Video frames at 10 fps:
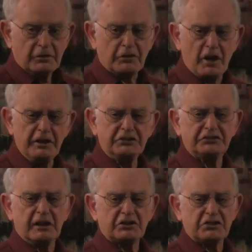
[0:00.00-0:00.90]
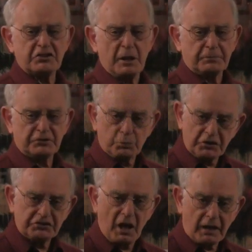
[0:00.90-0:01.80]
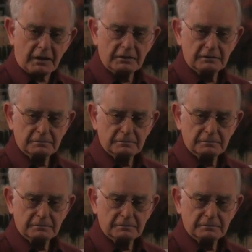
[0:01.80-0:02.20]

36 ships were sunk.